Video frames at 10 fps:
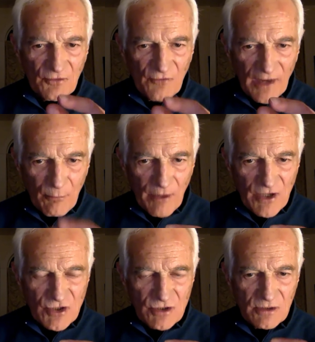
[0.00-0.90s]
the
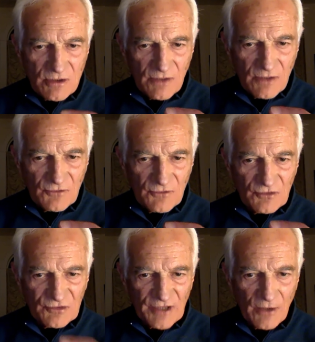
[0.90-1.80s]
vibration of the
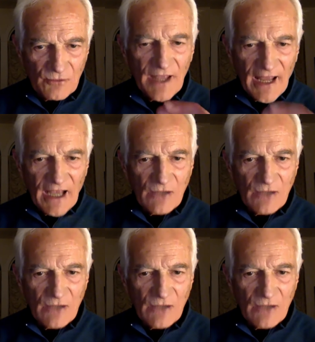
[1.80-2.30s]
sound